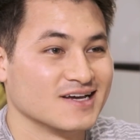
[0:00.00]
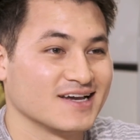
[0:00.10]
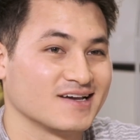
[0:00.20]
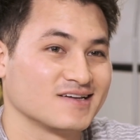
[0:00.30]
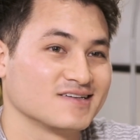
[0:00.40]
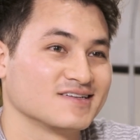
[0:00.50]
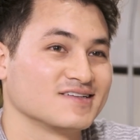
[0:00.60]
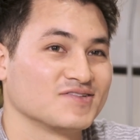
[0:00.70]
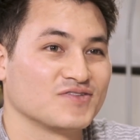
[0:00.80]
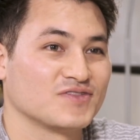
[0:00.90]

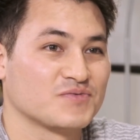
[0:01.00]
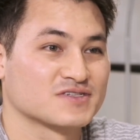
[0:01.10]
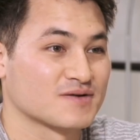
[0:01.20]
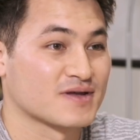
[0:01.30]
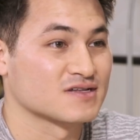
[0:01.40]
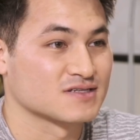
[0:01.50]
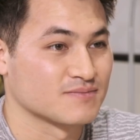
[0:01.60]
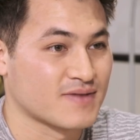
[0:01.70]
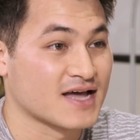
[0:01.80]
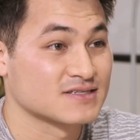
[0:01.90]
then we started making
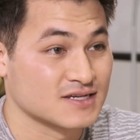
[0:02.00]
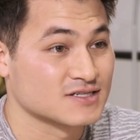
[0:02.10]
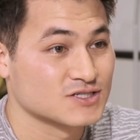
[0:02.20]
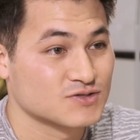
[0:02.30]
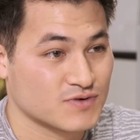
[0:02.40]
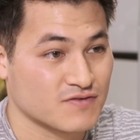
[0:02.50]
some AdSense